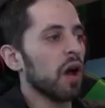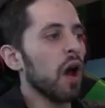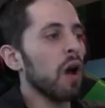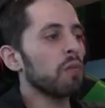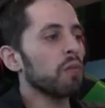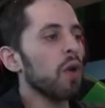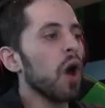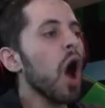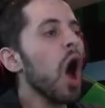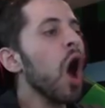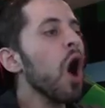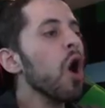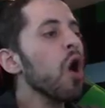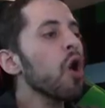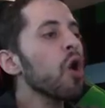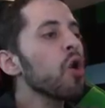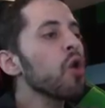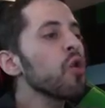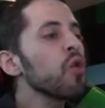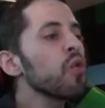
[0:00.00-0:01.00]
Oh,
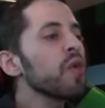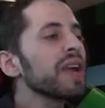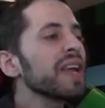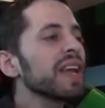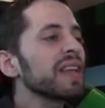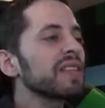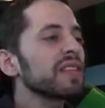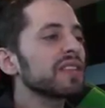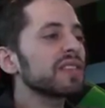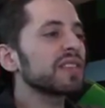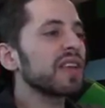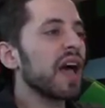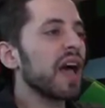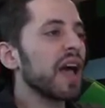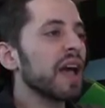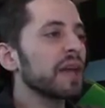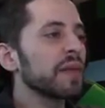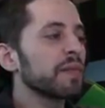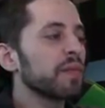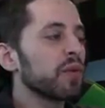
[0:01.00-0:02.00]
oh we hit the
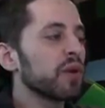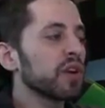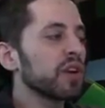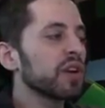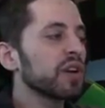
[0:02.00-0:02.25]
side. We're